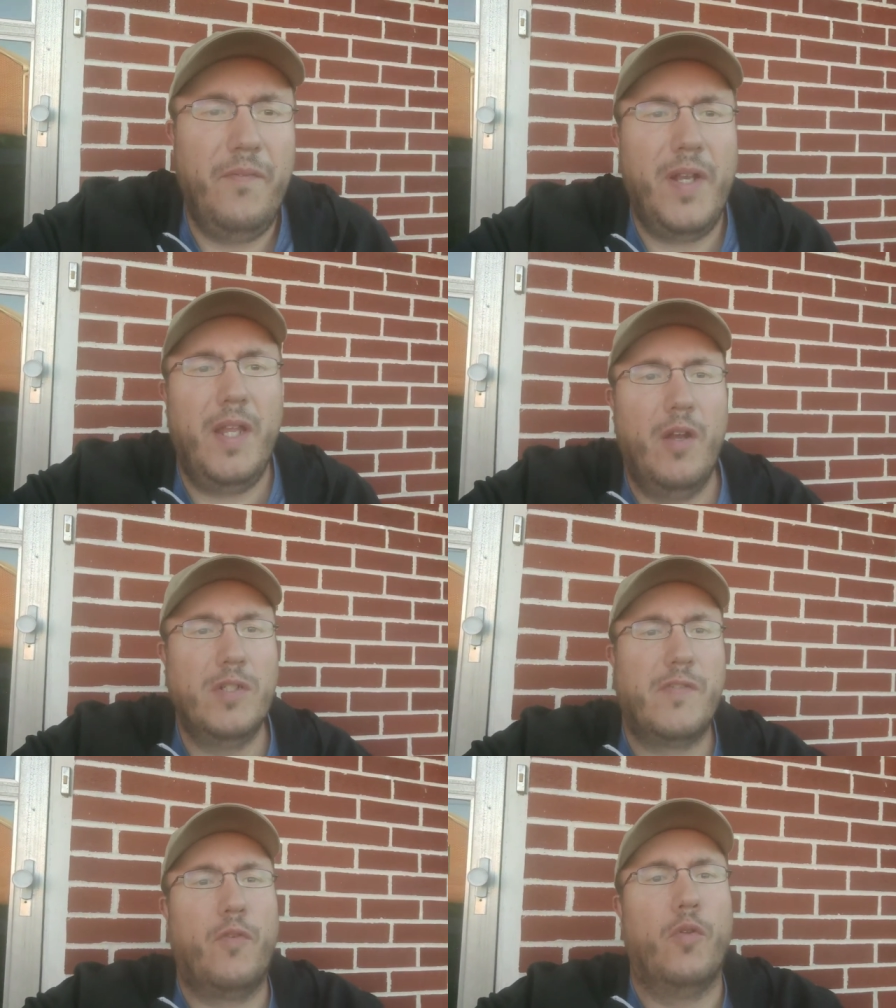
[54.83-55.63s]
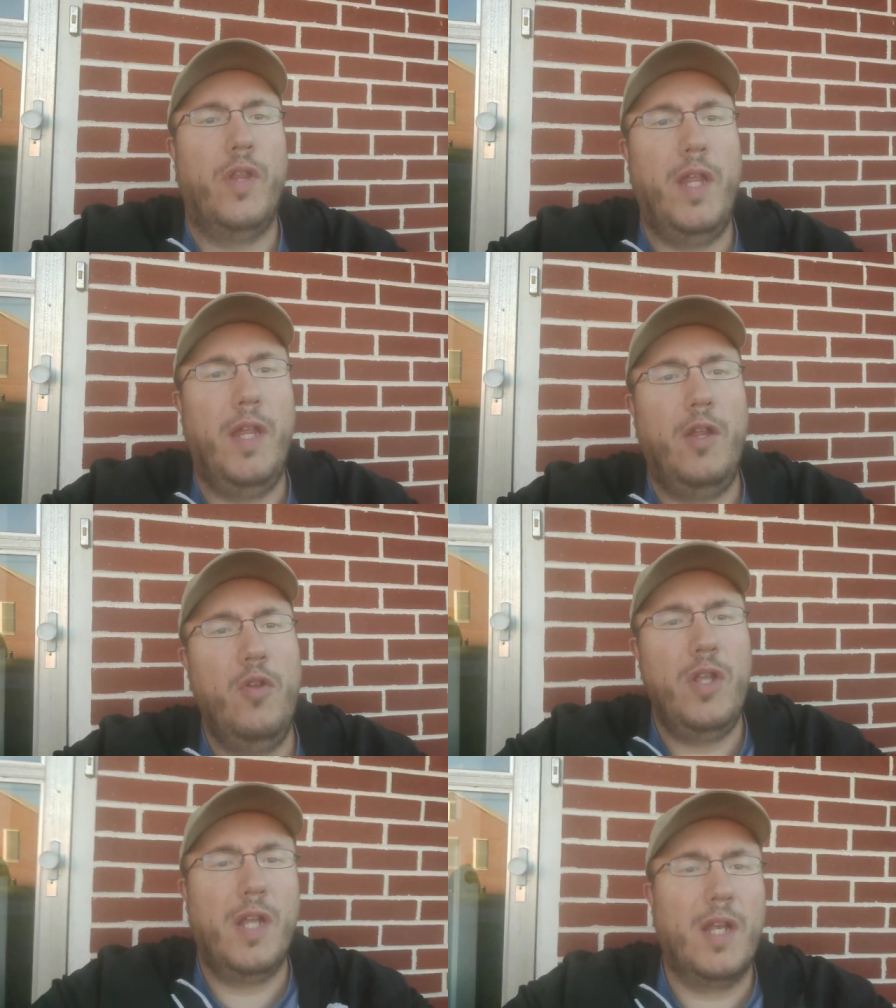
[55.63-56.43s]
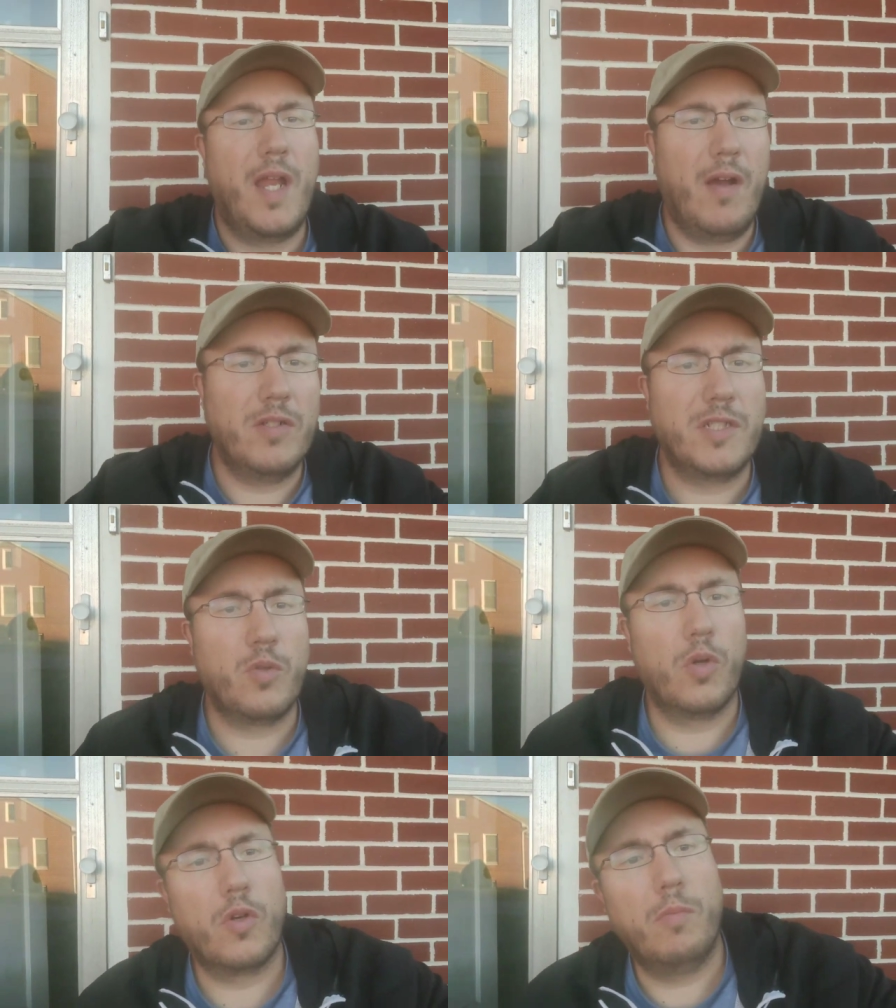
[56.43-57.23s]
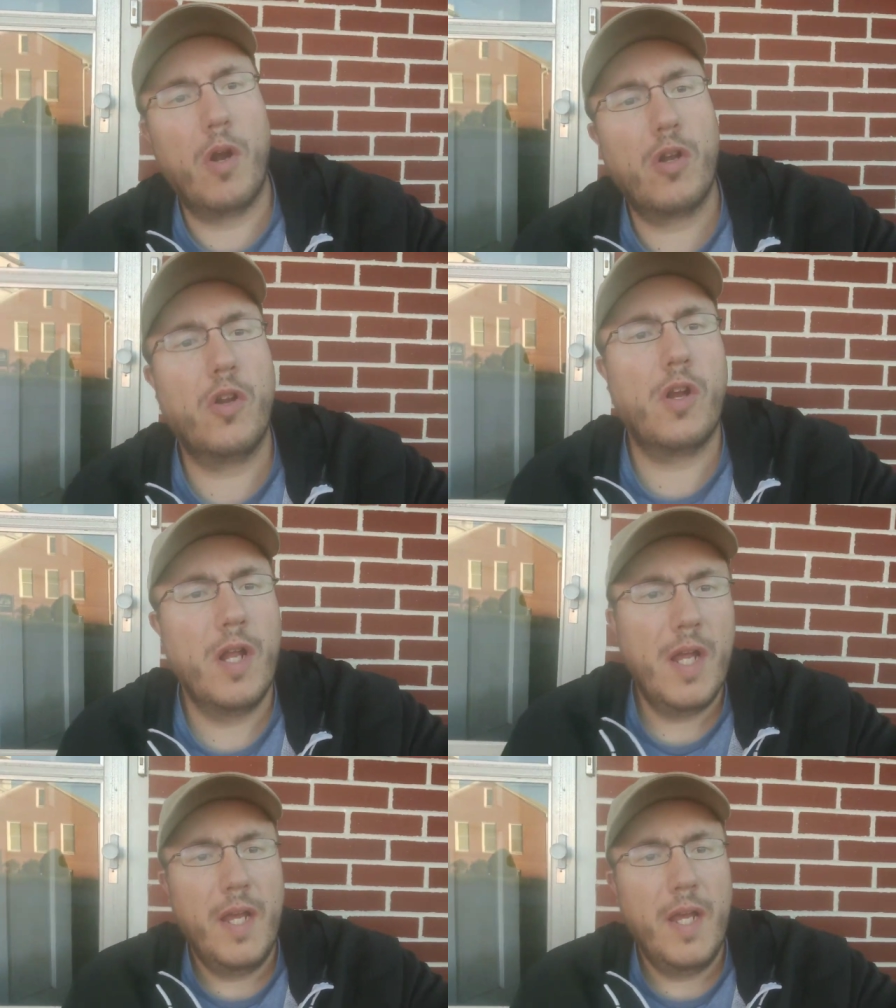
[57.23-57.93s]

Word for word: videos for the Union Canal Historical Marker